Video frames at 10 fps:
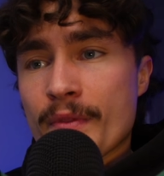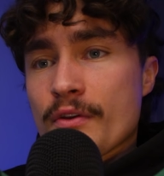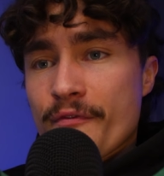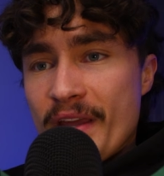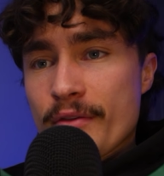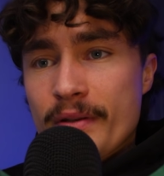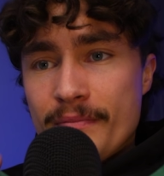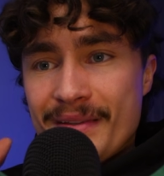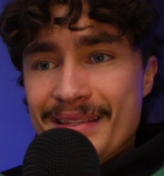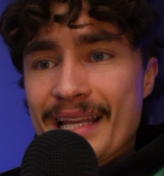So
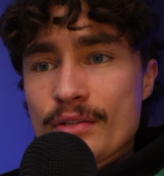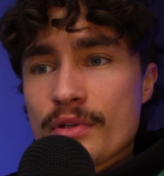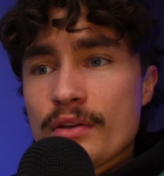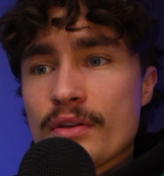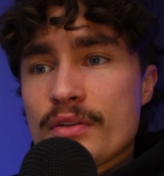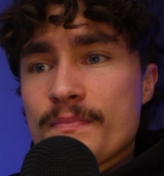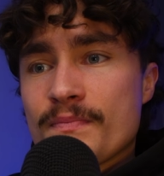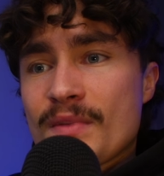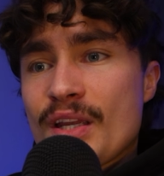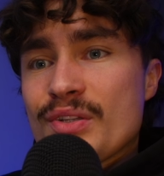feathering, that's really good.
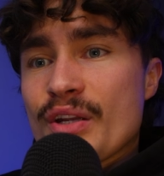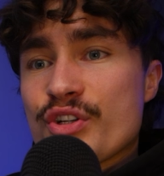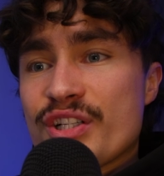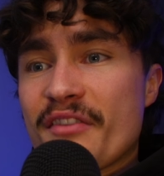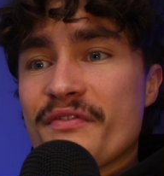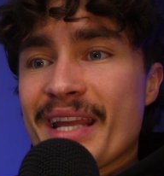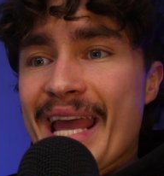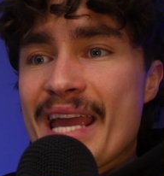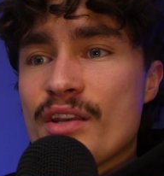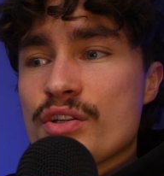Now, shifting
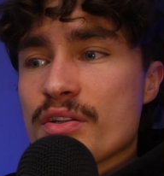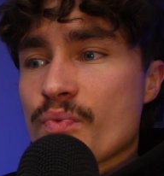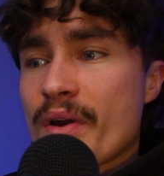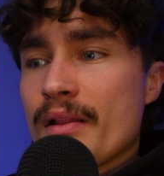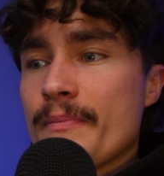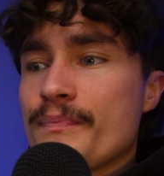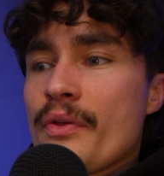edge as well.